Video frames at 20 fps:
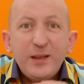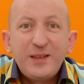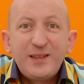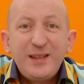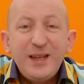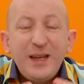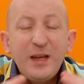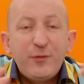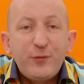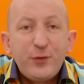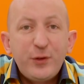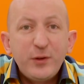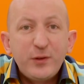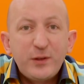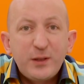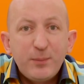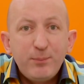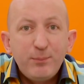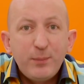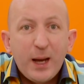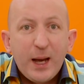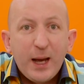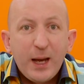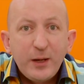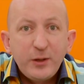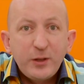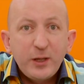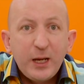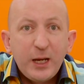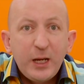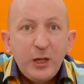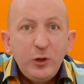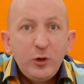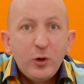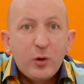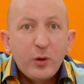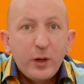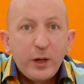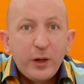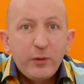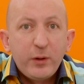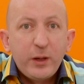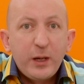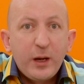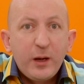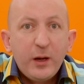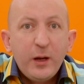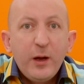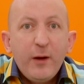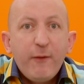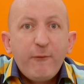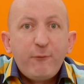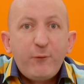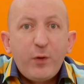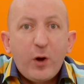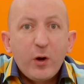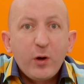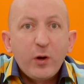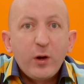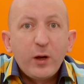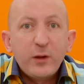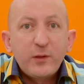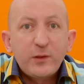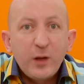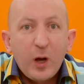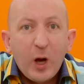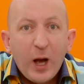See if there's demand in your area for